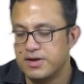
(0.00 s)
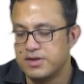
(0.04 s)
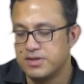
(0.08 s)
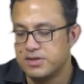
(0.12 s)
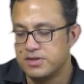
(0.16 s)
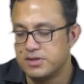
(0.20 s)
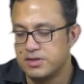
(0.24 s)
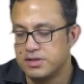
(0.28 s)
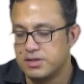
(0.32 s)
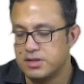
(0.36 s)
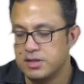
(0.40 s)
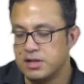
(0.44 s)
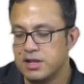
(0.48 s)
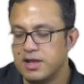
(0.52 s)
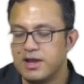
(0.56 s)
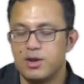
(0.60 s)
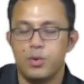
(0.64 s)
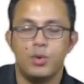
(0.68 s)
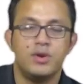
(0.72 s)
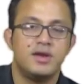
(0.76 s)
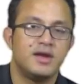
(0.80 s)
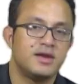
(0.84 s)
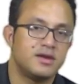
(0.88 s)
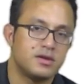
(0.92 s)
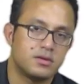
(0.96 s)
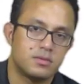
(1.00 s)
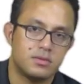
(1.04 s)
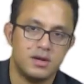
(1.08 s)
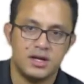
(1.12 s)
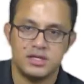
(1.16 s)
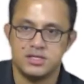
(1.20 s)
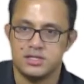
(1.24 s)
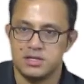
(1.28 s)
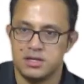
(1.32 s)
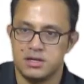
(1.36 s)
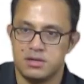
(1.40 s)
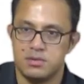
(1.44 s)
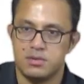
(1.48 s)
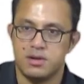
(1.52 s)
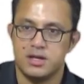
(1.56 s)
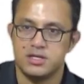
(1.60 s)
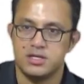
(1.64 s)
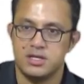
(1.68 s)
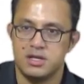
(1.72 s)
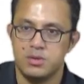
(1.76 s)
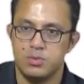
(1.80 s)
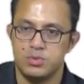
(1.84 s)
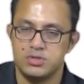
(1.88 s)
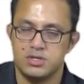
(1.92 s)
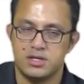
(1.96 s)
Farce is liquidated
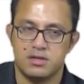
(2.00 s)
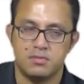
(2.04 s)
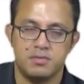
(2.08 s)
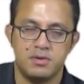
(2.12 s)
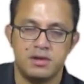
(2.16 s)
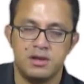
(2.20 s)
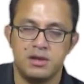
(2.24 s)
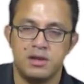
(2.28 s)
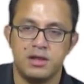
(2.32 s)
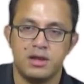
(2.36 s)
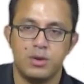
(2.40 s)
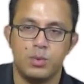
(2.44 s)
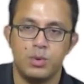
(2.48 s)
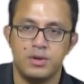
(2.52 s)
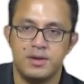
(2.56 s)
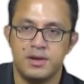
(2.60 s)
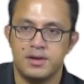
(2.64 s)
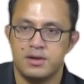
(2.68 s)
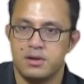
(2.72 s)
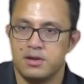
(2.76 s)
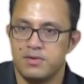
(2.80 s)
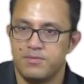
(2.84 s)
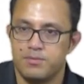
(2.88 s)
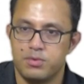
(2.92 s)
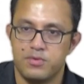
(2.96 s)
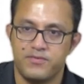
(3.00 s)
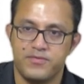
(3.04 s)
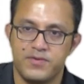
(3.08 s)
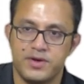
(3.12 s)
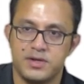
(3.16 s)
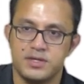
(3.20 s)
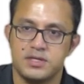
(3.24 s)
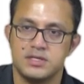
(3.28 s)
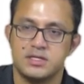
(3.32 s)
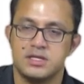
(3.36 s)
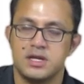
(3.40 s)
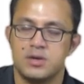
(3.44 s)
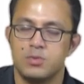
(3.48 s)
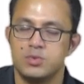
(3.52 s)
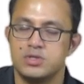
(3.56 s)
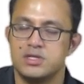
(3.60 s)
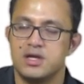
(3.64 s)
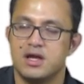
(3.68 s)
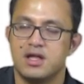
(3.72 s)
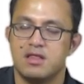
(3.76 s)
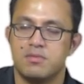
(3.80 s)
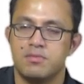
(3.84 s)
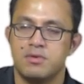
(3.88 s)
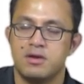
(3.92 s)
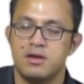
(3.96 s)
tragedy. Tragedy which has been liquidated at
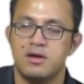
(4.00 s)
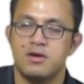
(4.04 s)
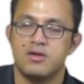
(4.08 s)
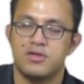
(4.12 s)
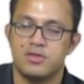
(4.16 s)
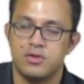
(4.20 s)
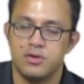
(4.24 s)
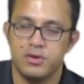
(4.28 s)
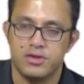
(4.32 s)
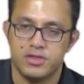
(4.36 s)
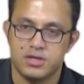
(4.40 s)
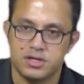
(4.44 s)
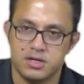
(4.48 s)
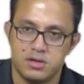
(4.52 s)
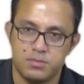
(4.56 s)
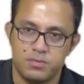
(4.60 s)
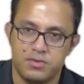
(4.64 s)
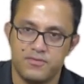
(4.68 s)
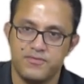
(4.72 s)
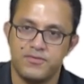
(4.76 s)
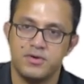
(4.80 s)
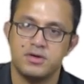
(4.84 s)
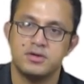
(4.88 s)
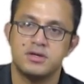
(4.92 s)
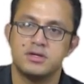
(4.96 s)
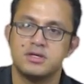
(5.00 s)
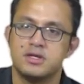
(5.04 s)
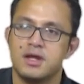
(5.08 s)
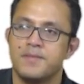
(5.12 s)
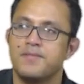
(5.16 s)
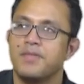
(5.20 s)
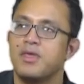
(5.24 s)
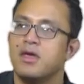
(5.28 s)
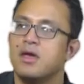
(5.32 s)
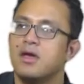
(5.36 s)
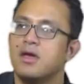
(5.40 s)
profundity, which has been exhausted.